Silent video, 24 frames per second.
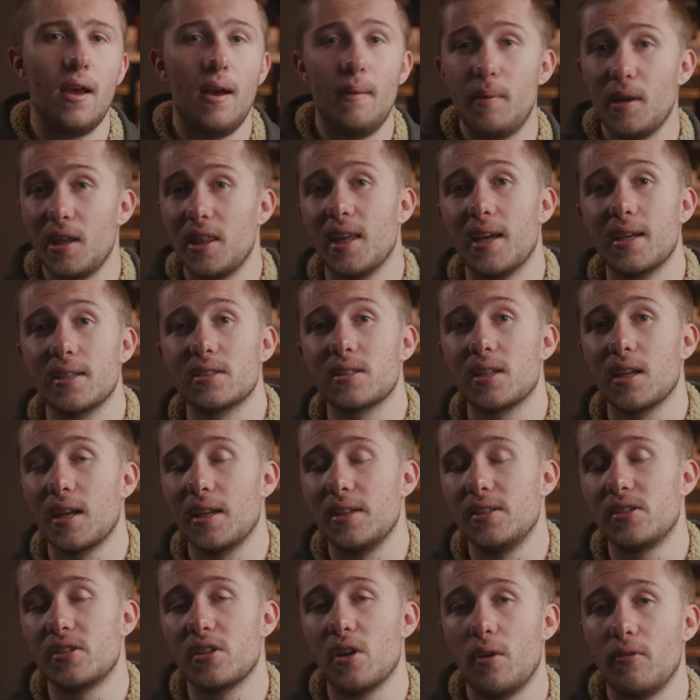A big thanks to
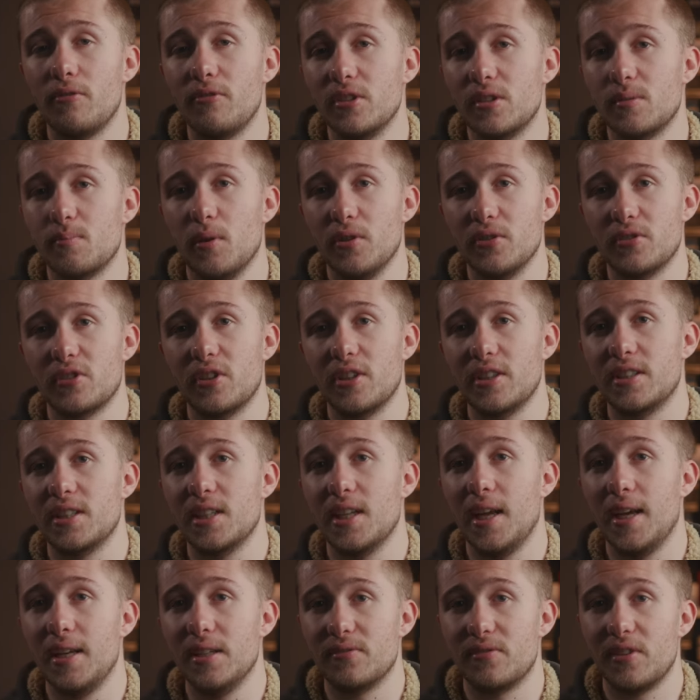Linsoul for sponsoring
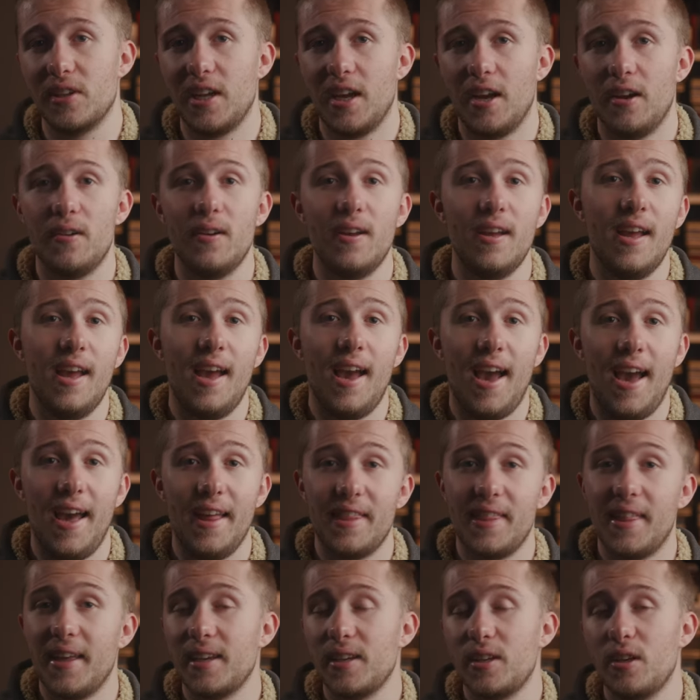today's video,
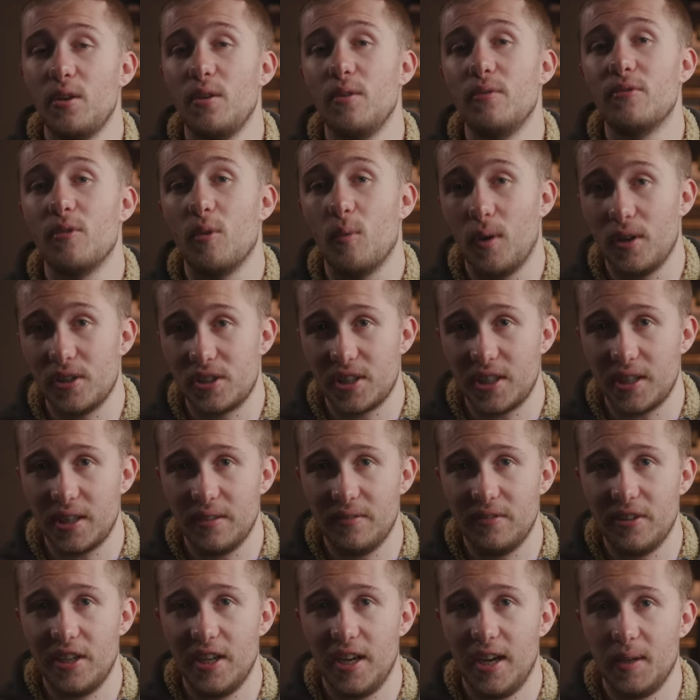and thank you for watching
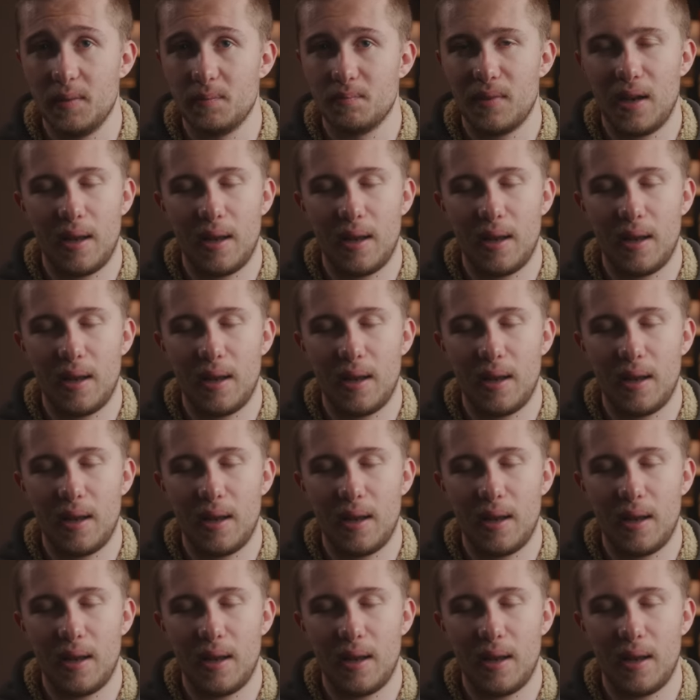the video.